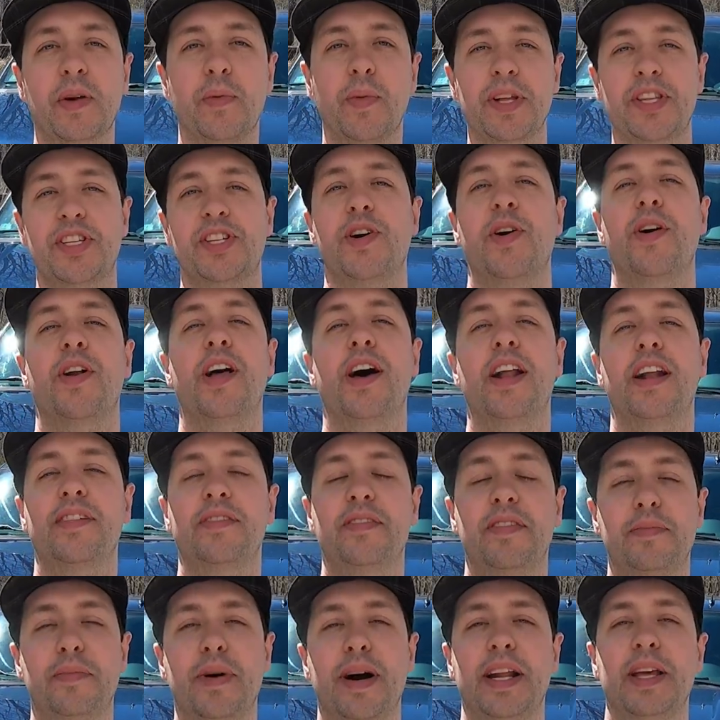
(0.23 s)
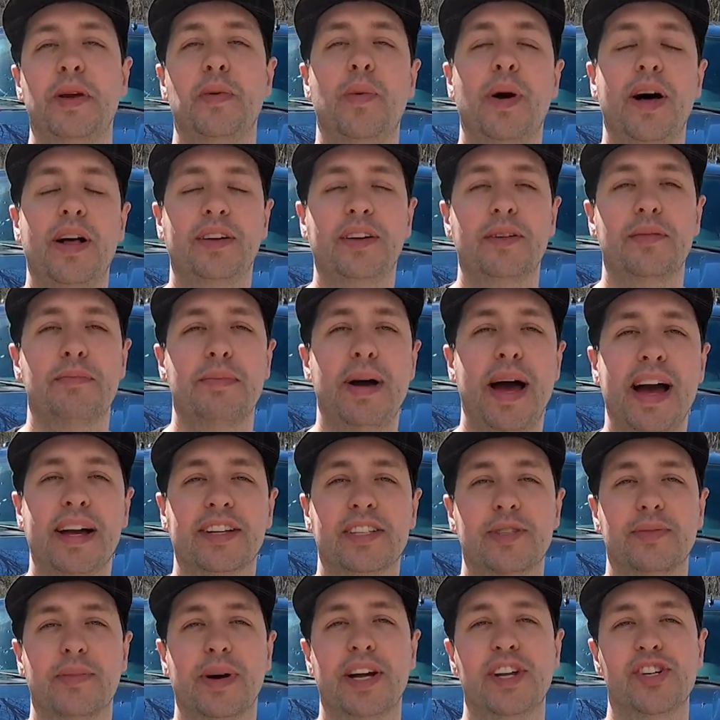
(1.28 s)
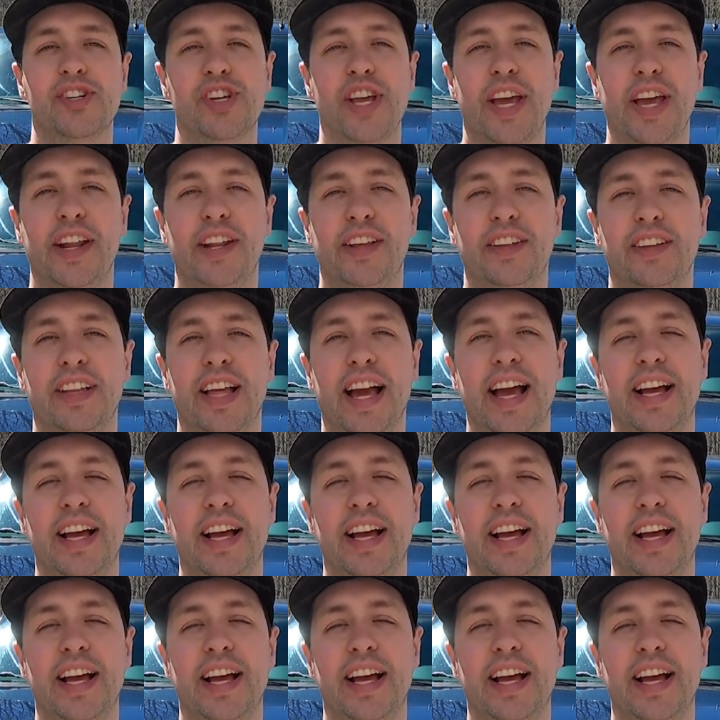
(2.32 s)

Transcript: What's going on, everybody? Welcome back to my channel.